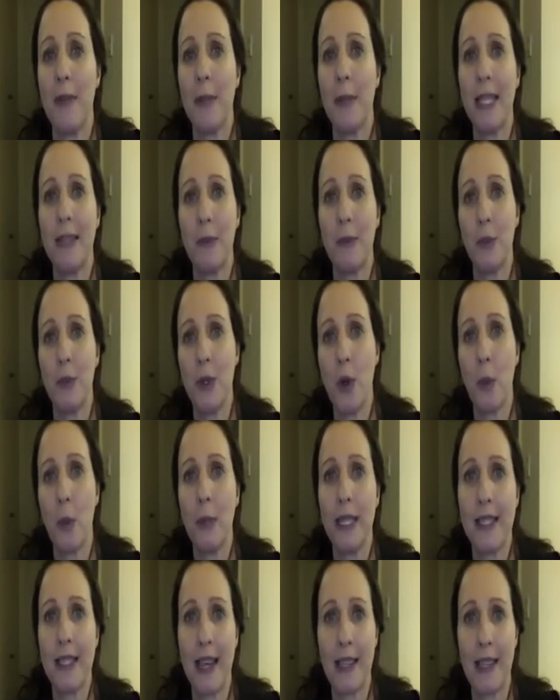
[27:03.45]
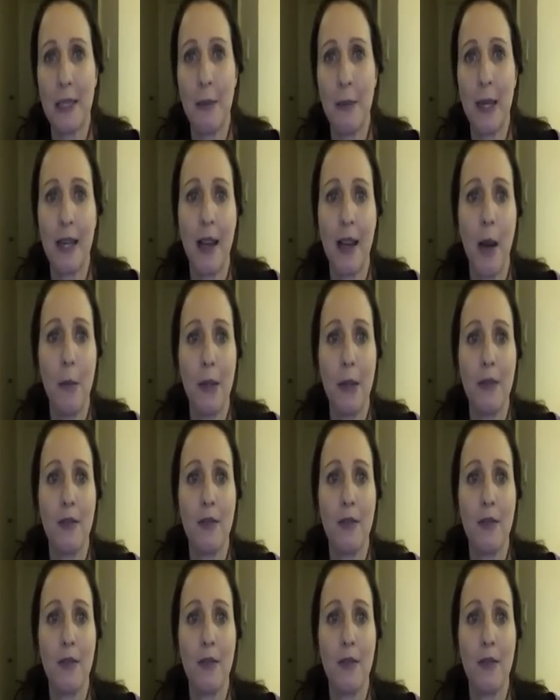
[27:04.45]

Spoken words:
I mean, it normally takes me a couple of